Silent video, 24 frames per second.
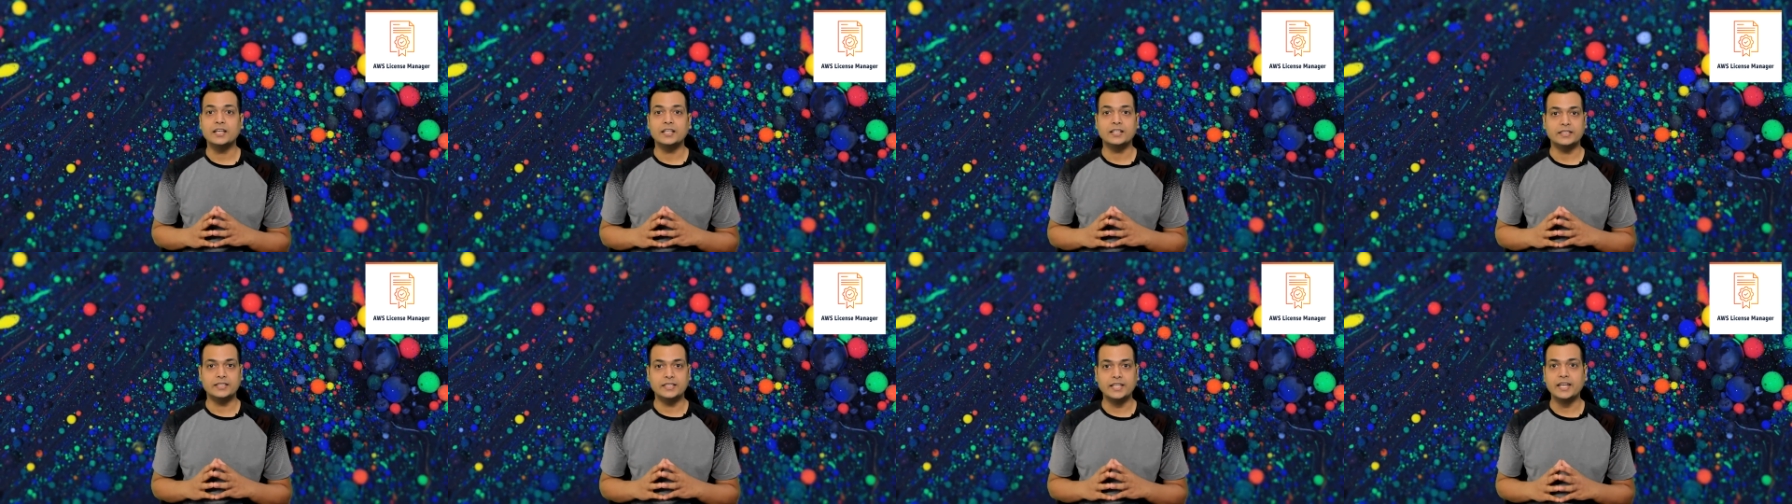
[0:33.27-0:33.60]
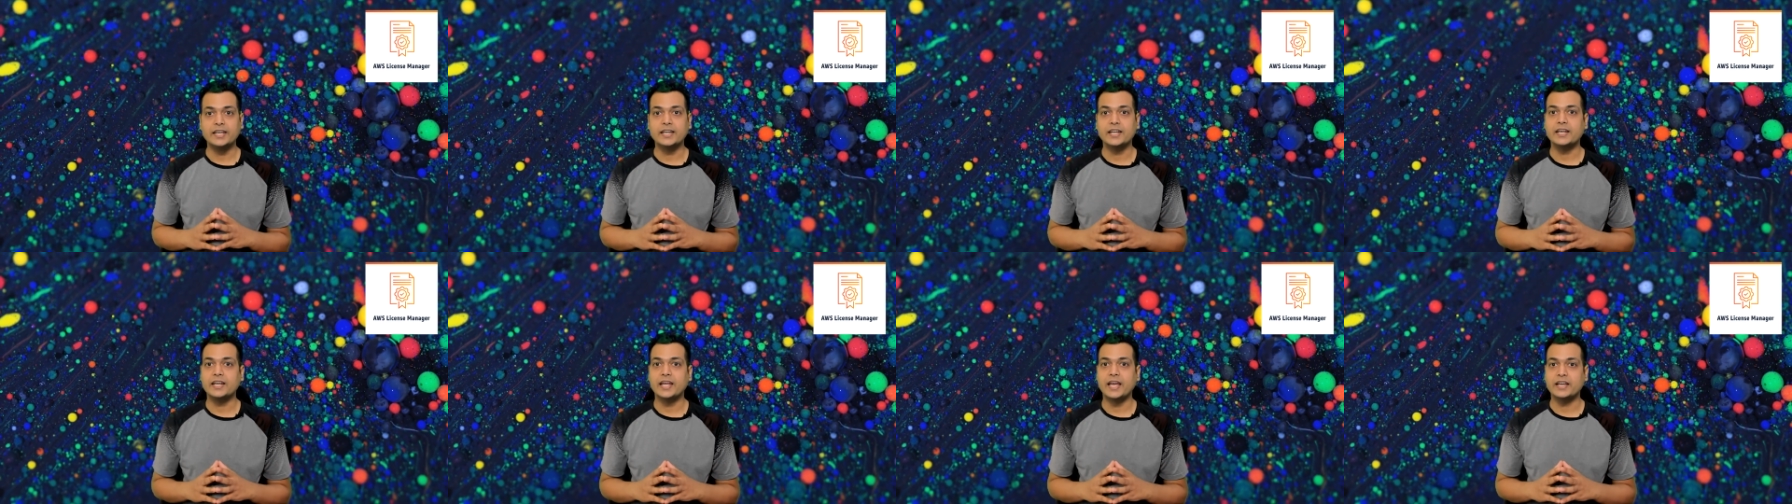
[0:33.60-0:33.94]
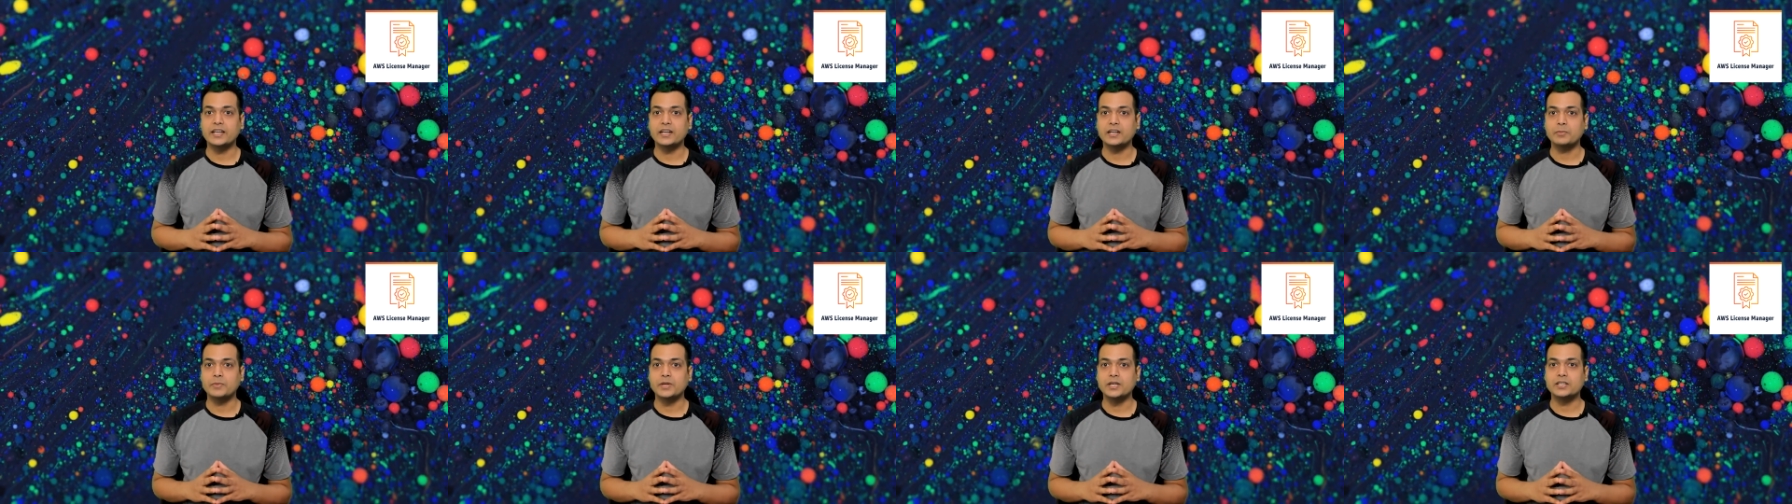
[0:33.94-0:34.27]
than an
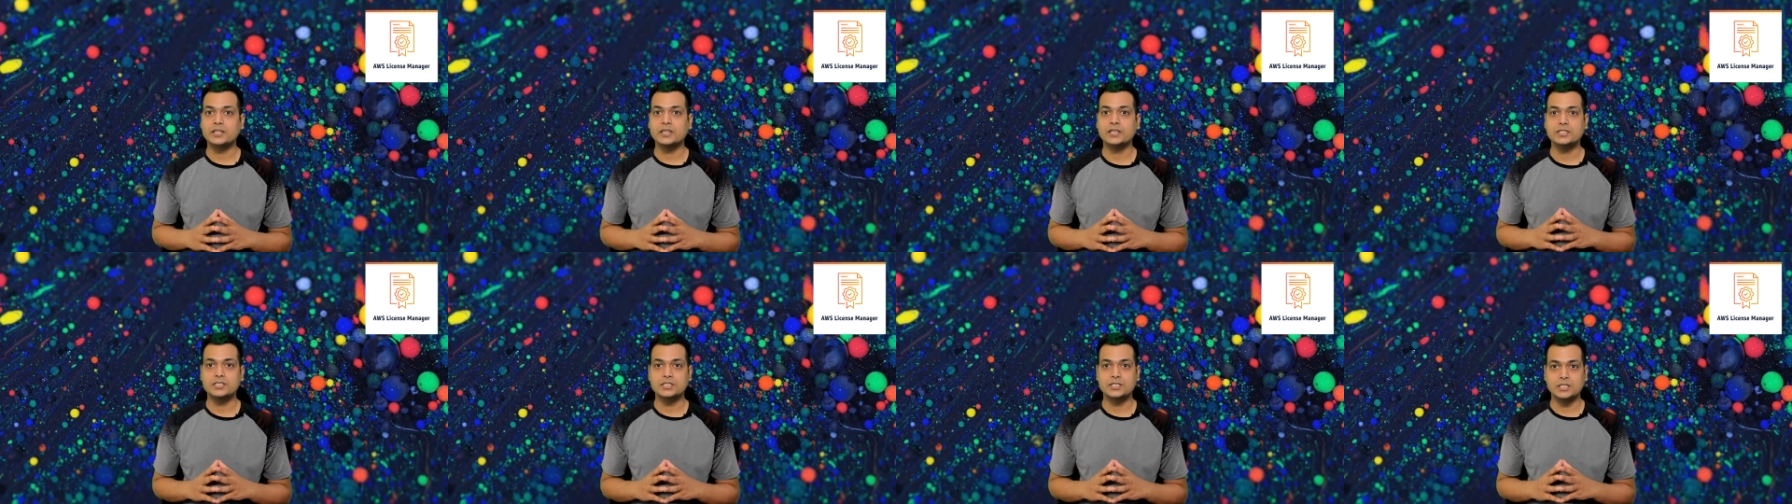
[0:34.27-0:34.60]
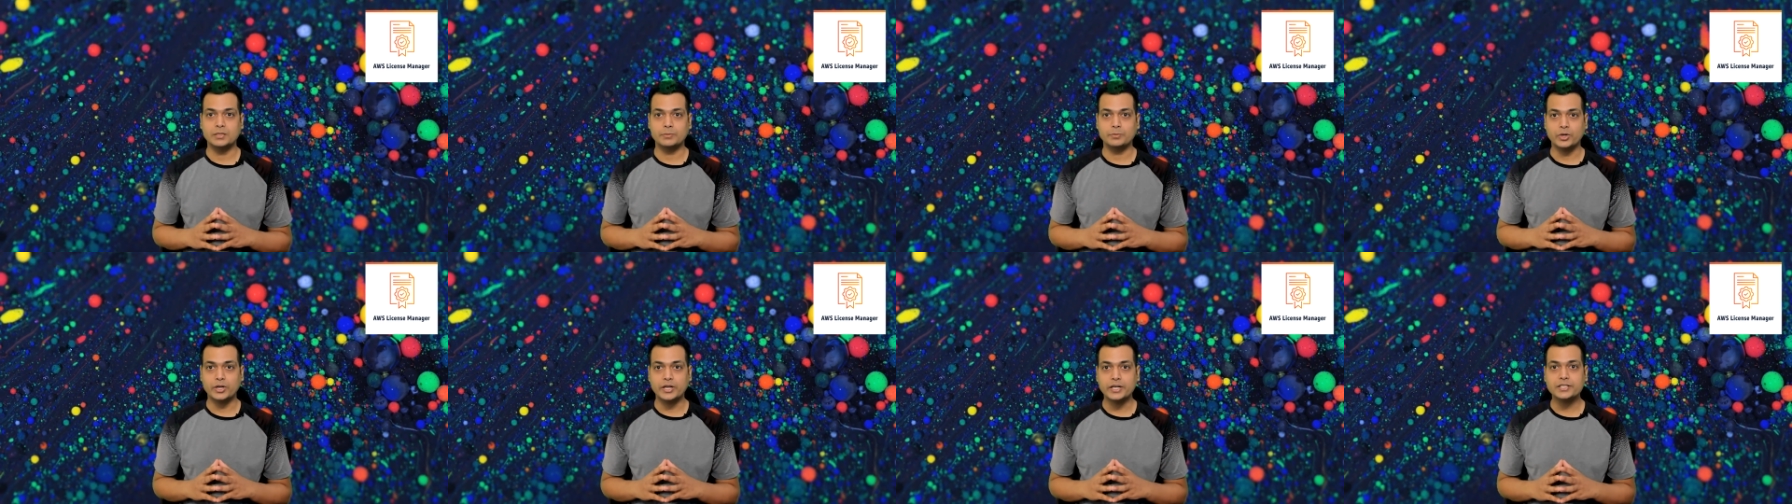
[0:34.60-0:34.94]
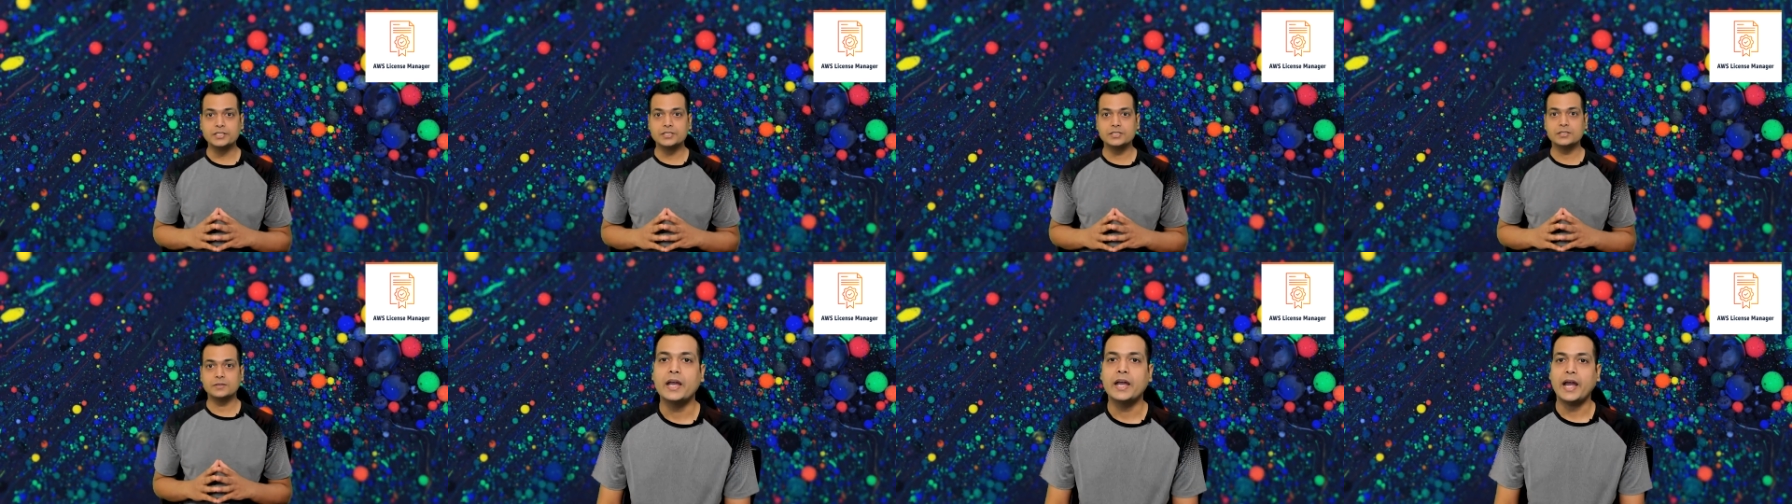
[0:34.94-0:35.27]
agreement
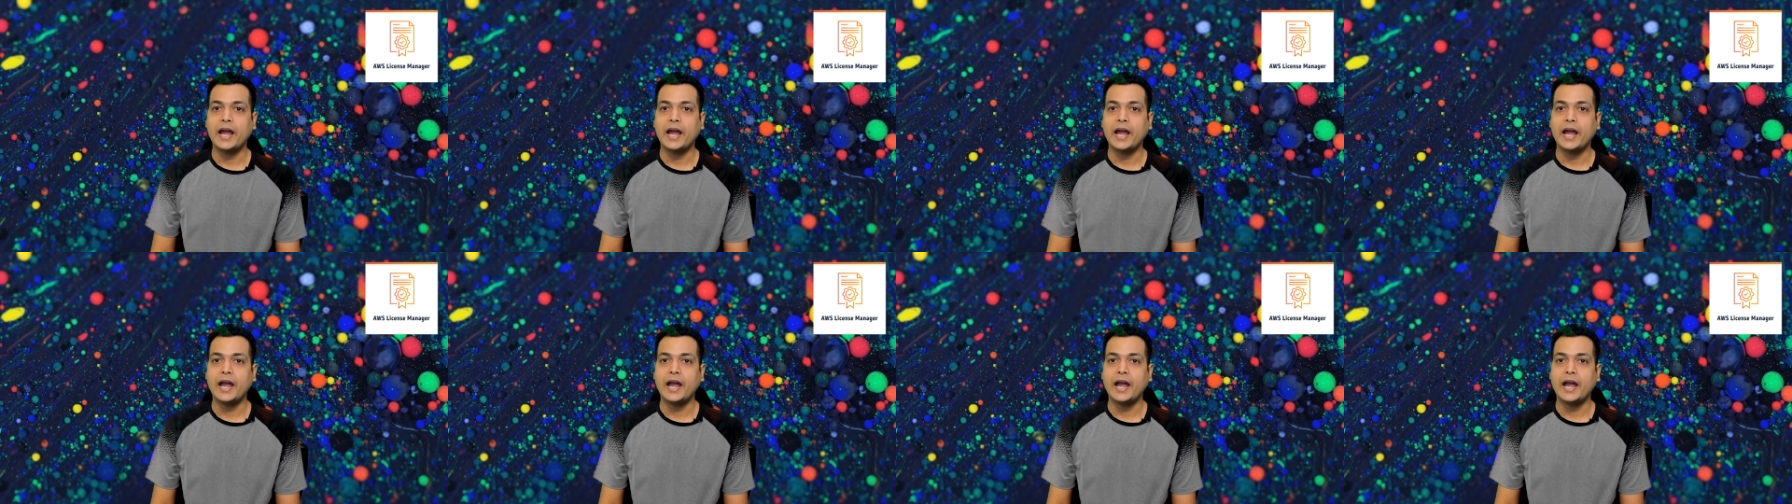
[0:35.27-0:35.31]
stipulates.